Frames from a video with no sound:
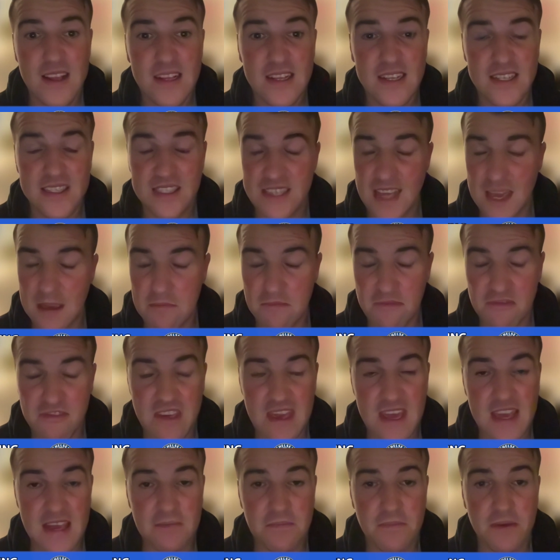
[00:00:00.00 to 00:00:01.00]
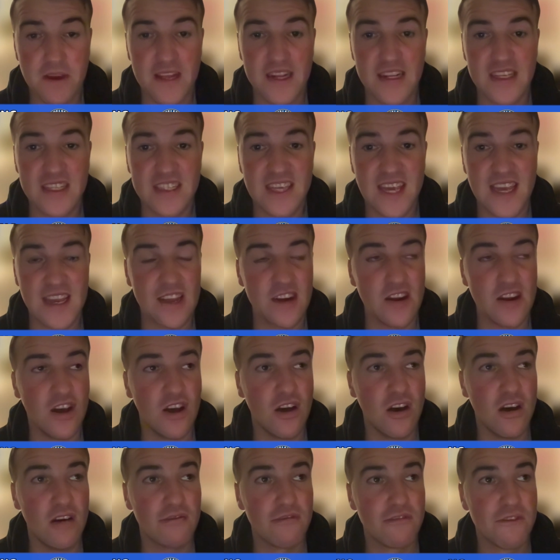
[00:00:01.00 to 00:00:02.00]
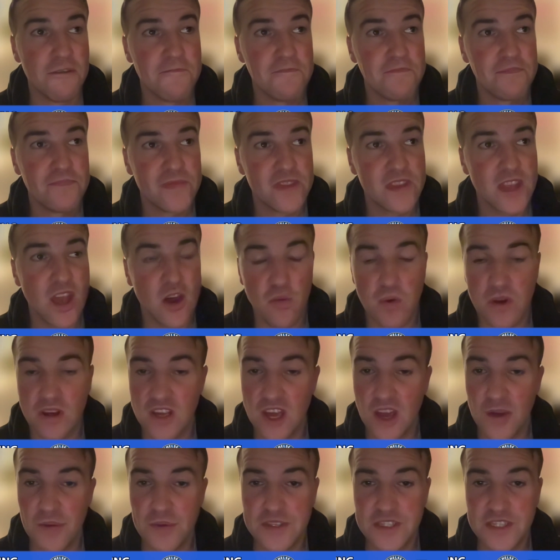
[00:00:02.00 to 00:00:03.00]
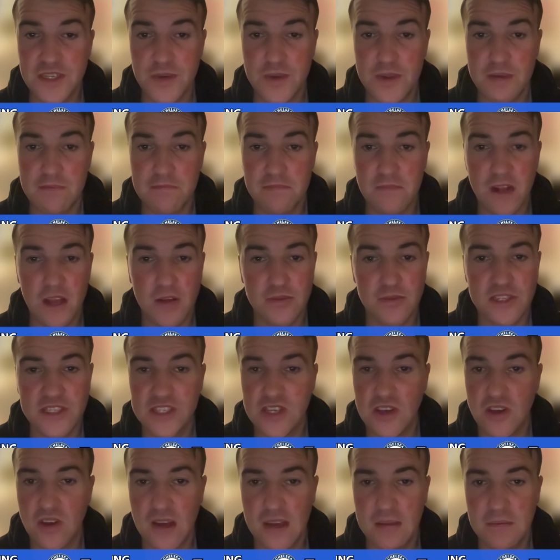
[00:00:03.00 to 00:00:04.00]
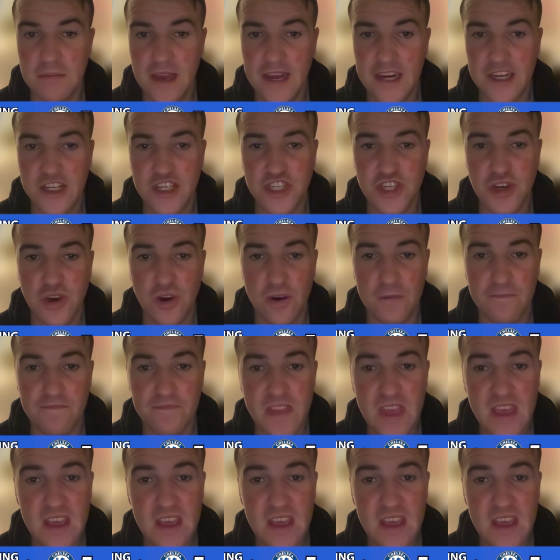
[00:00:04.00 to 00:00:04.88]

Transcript: The same thing, but in the second half, no one going to him. Loads of time, had a shot.